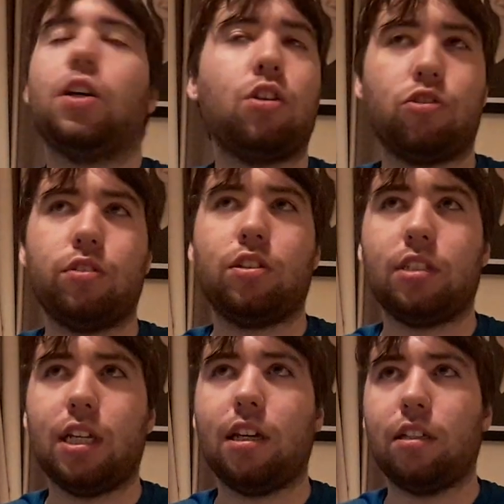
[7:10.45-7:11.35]
country
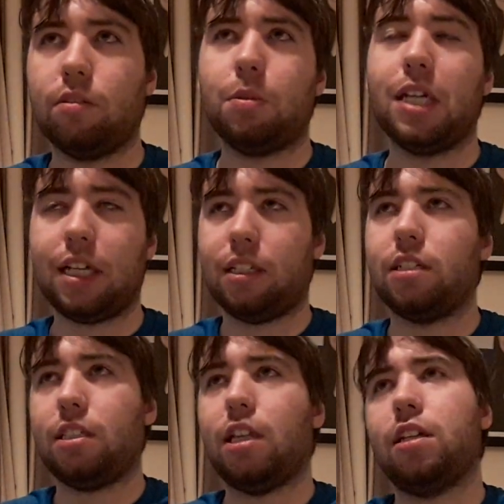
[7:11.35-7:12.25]
to protect the
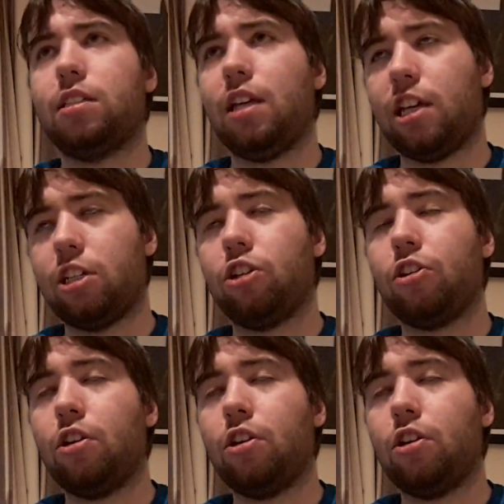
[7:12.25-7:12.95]
state.